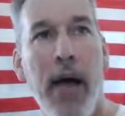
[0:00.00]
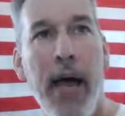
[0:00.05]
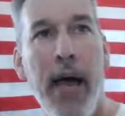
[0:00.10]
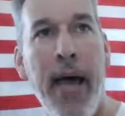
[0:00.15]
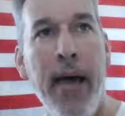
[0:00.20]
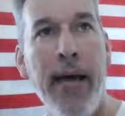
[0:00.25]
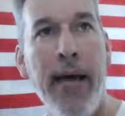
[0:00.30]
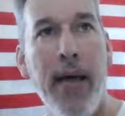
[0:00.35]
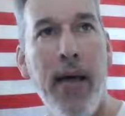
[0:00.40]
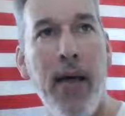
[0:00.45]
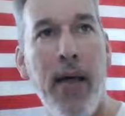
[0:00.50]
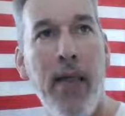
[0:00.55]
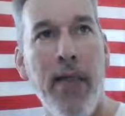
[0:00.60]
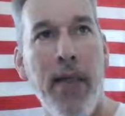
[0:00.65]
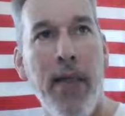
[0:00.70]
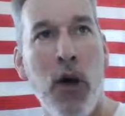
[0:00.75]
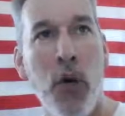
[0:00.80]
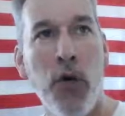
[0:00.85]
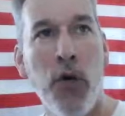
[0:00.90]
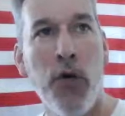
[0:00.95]
And
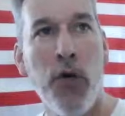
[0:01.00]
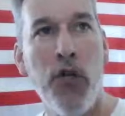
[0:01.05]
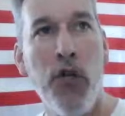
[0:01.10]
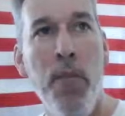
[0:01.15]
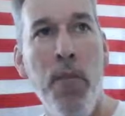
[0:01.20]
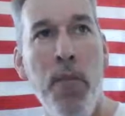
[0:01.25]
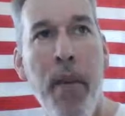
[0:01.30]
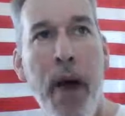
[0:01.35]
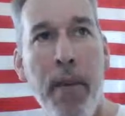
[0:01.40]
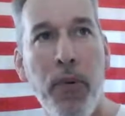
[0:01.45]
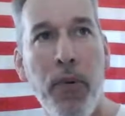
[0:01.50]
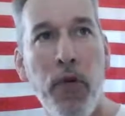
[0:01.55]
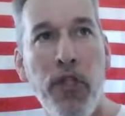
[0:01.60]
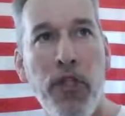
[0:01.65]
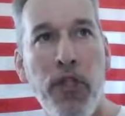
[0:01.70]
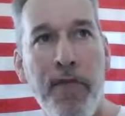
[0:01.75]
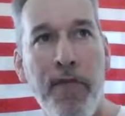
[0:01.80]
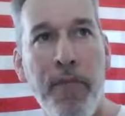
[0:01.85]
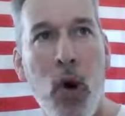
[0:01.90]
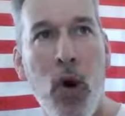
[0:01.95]
there were two members
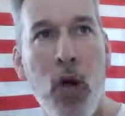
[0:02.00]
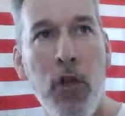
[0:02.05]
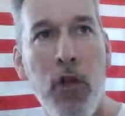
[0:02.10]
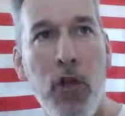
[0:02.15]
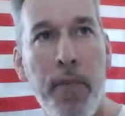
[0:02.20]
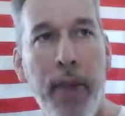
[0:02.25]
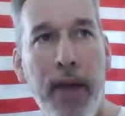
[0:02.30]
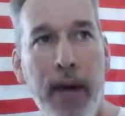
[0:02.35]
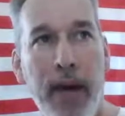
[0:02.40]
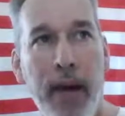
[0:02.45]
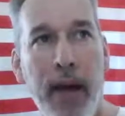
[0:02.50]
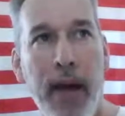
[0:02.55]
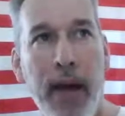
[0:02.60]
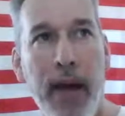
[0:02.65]
of Parliament.